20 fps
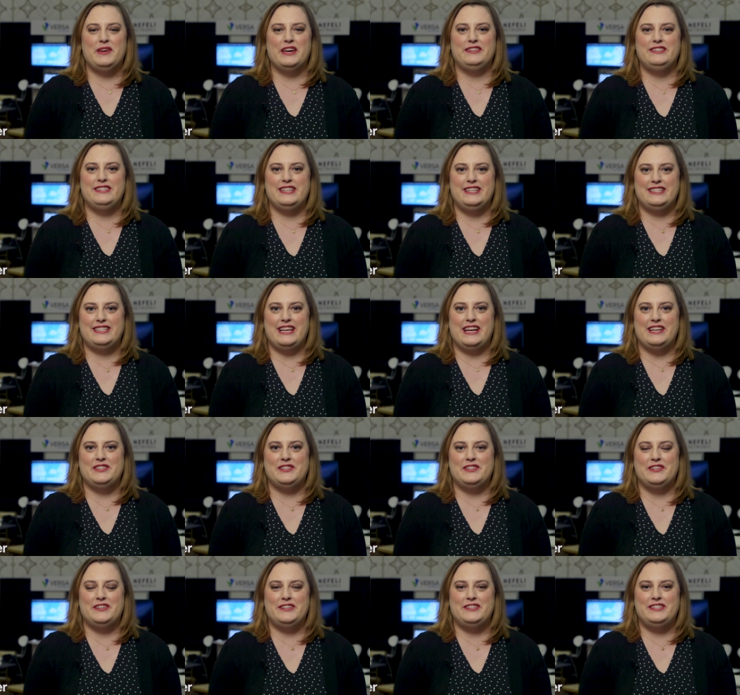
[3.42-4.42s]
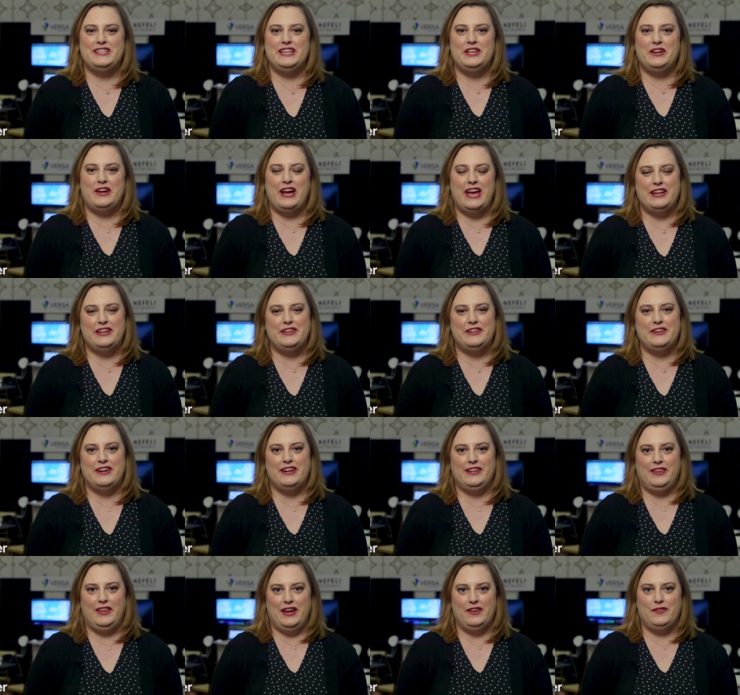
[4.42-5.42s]
Kelsey Zeiser, Senior Editor
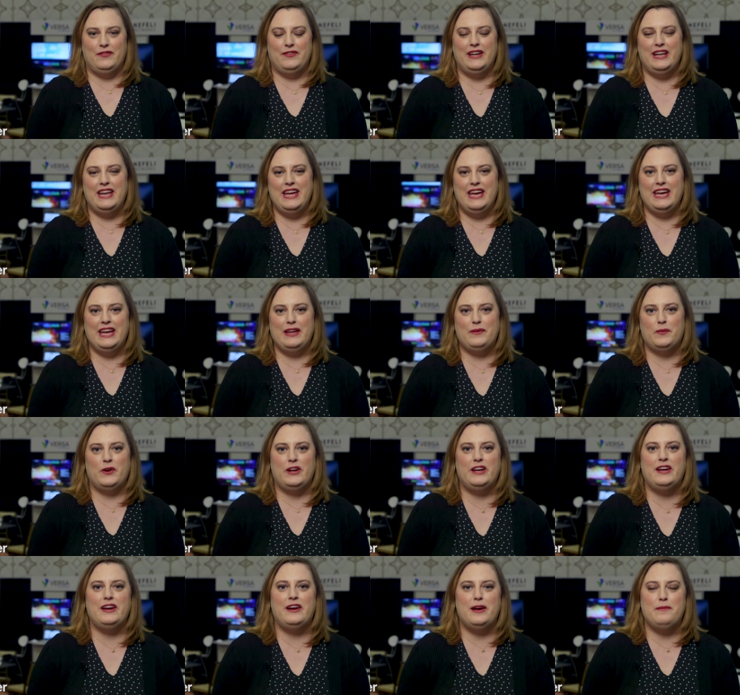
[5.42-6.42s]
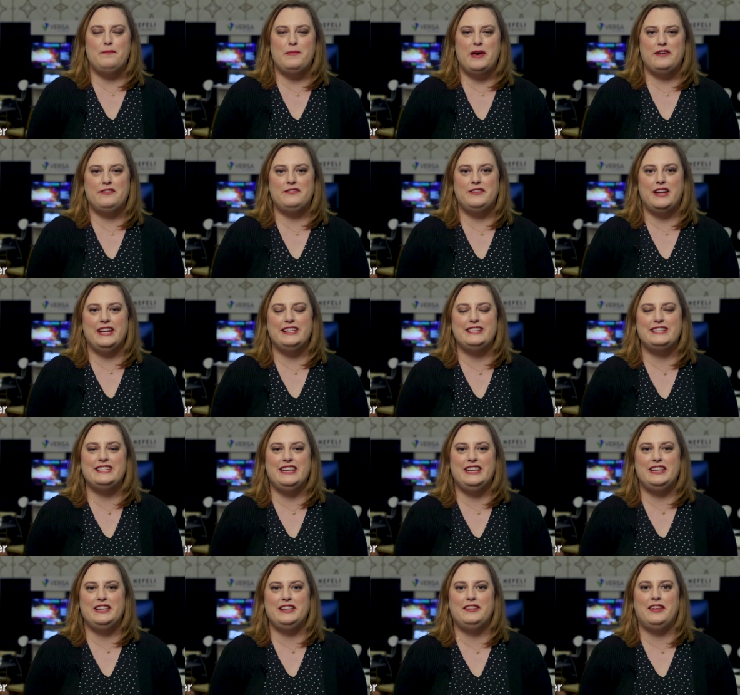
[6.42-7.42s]
at Light Reading, and we're here at
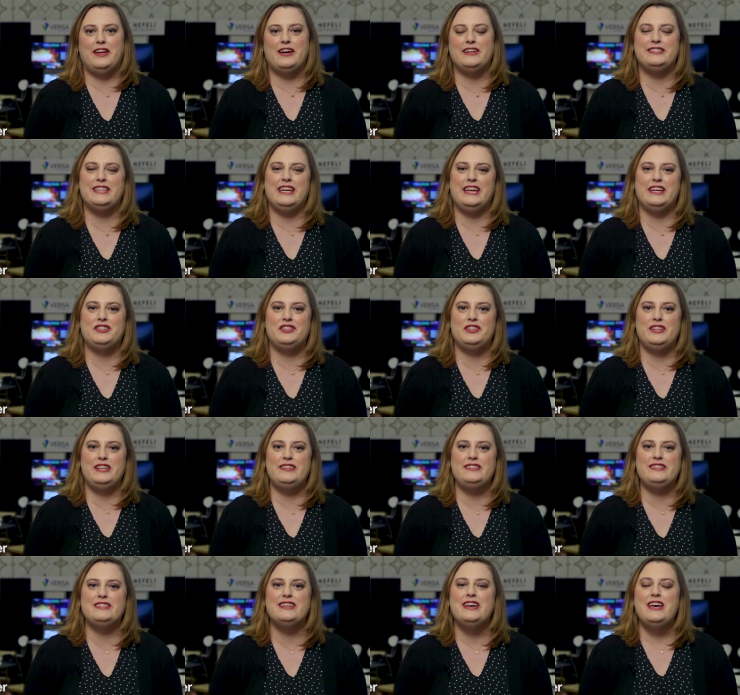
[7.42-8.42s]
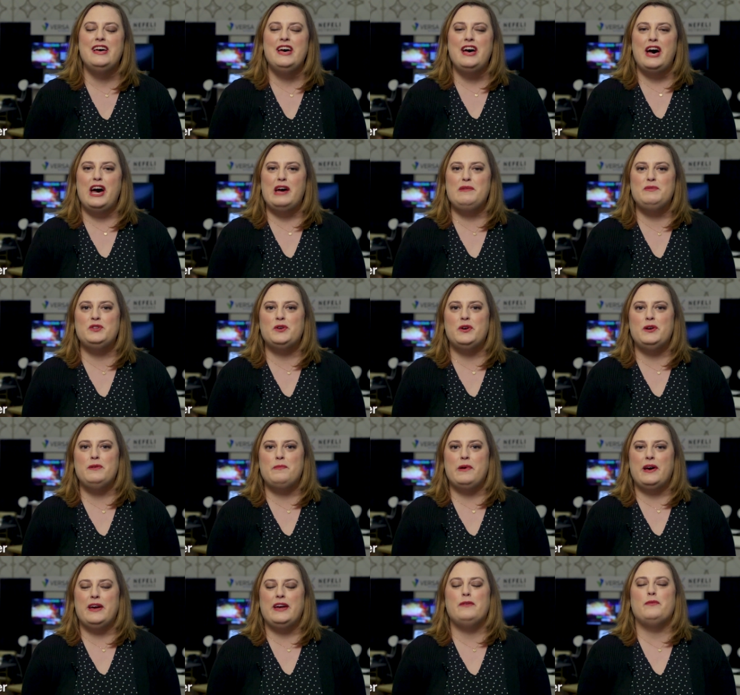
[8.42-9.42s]
MEF19 in Los Angeles. I'm joined
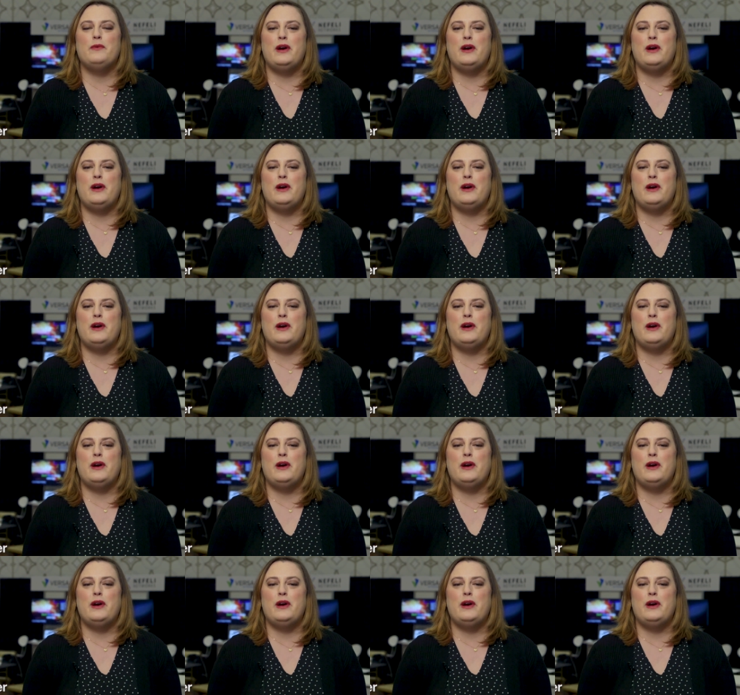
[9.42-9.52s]
by